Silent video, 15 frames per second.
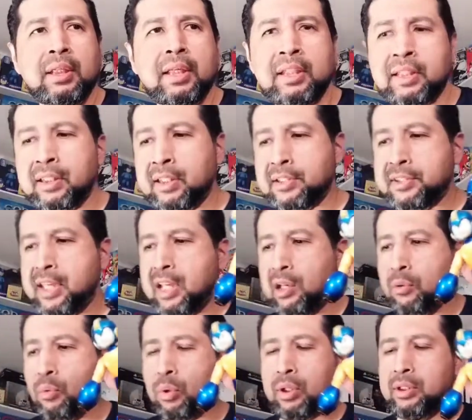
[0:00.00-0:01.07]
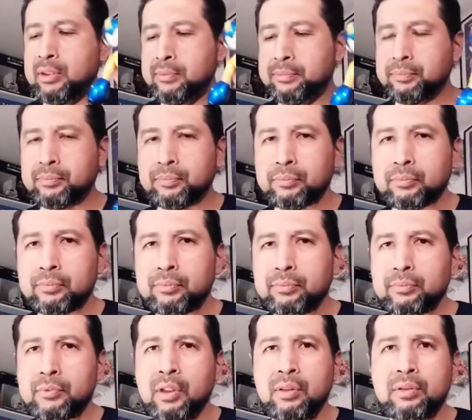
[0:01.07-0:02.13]
And then the second one,
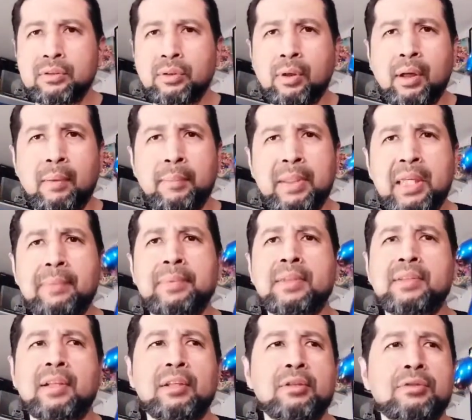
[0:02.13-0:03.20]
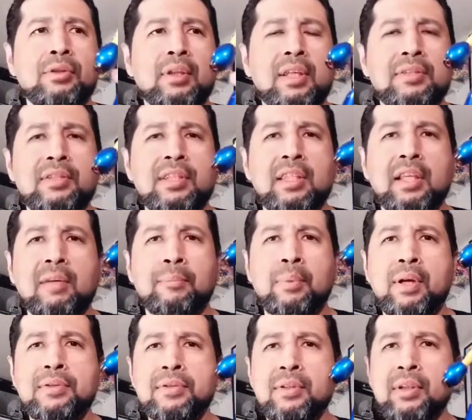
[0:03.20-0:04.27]
so I'm gonna keep this on here so you can see the
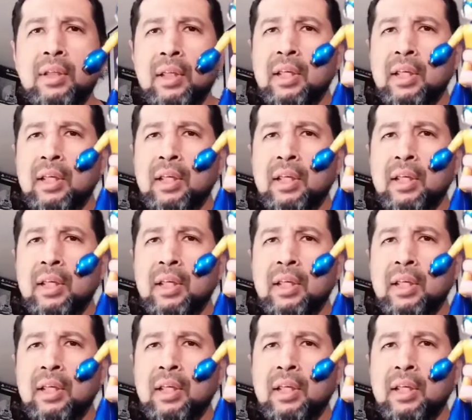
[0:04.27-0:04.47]
comparison.